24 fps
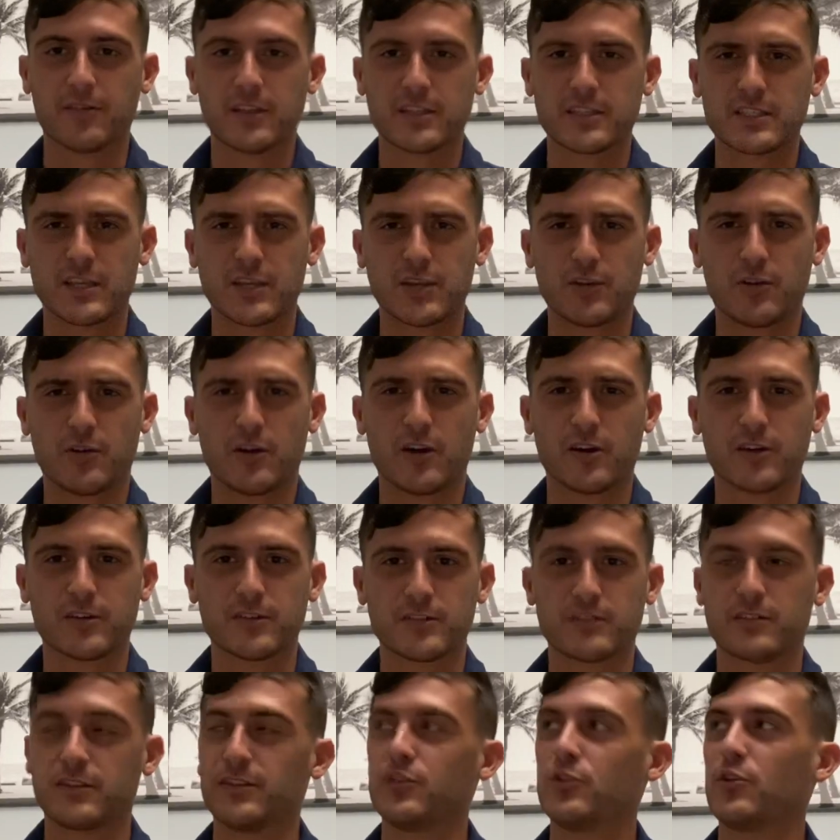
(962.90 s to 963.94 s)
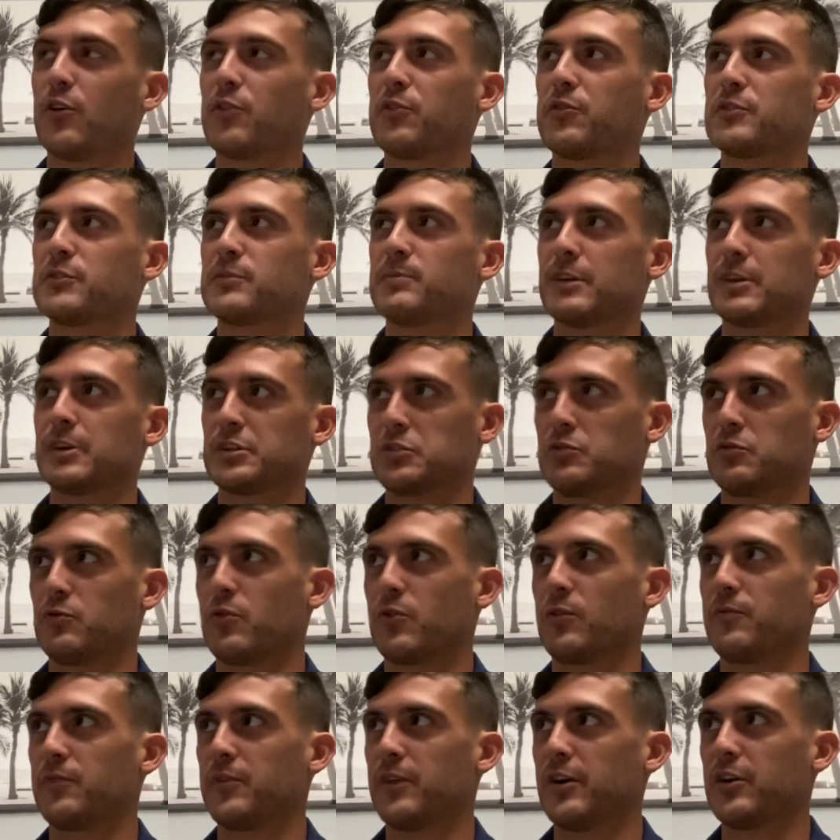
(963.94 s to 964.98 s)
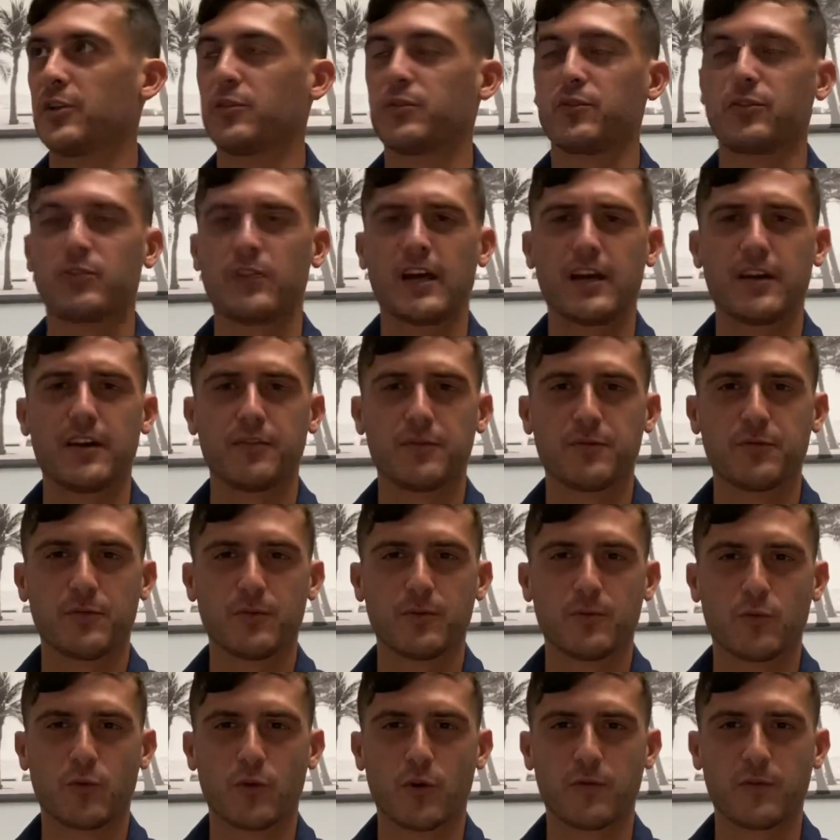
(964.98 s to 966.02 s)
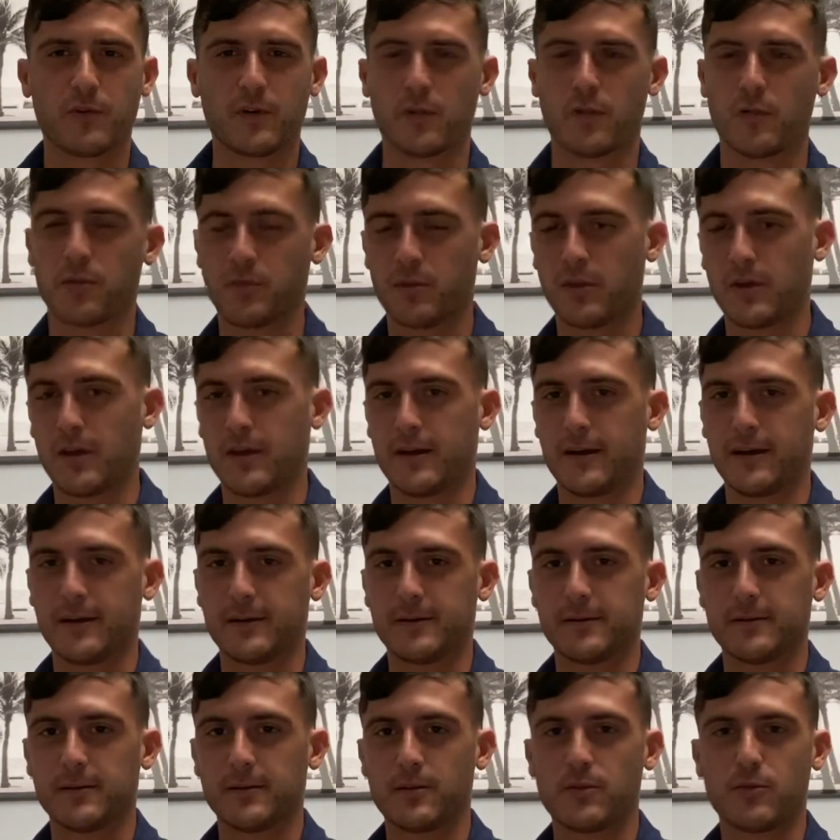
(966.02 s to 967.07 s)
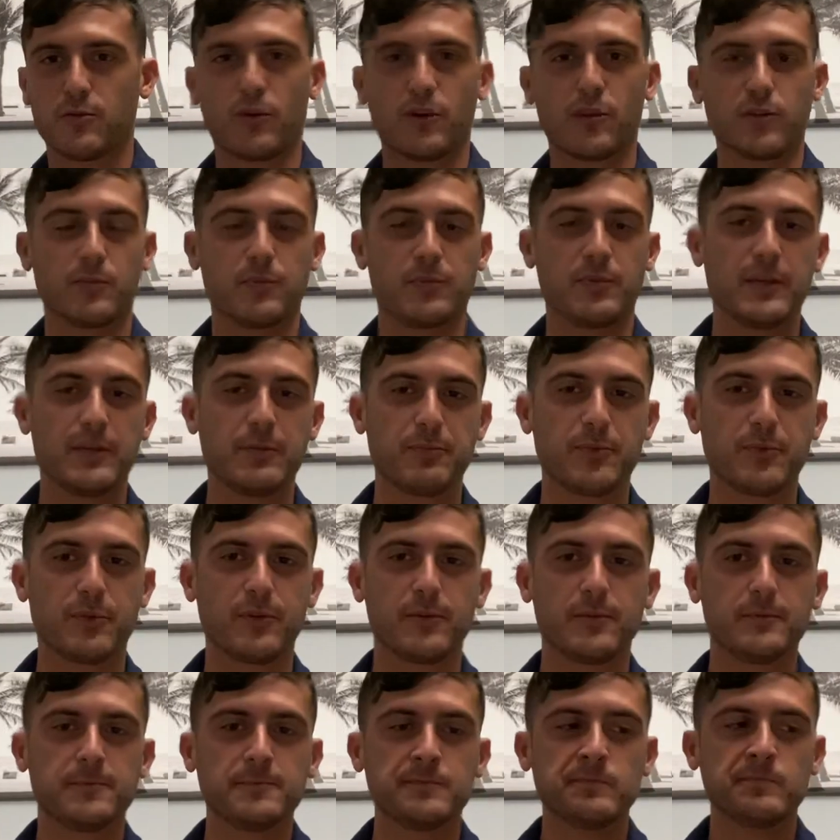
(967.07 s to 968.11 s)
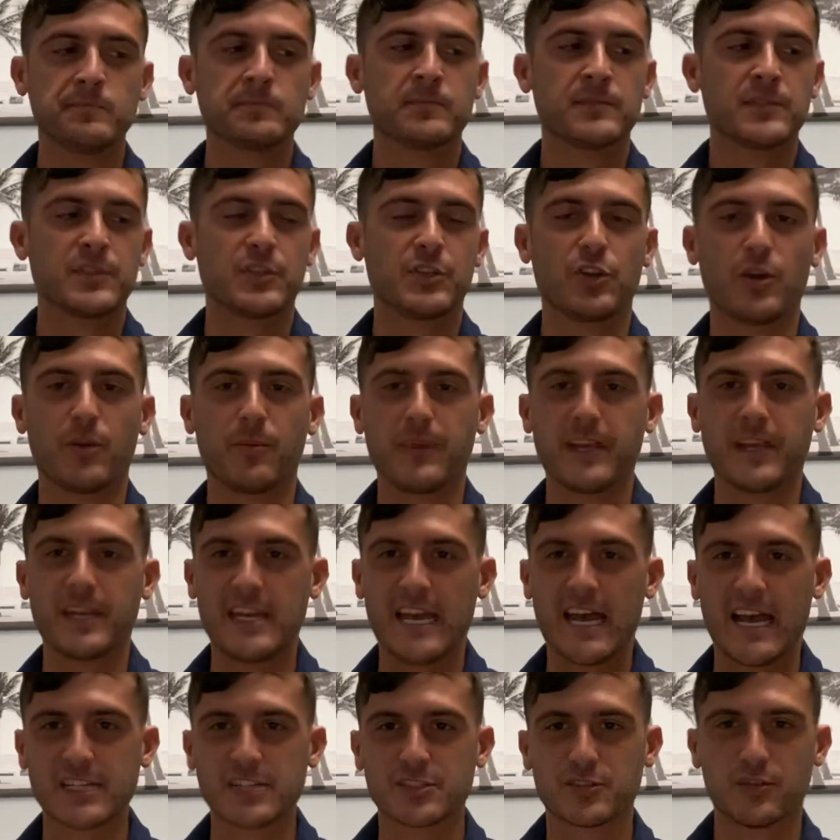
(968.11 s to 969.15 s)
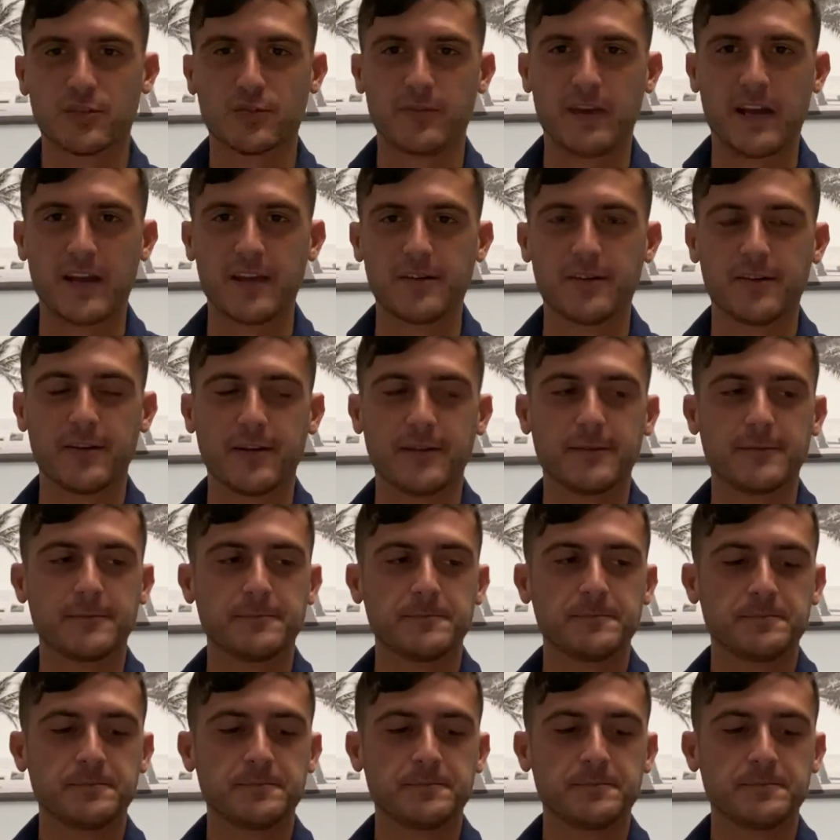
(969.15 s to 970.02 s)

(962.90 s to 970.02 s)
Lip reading: That's how you are. Cause you go through spiritual warfare. You go through a lot of warfare through other people. So you're gonna be a natural fighter. And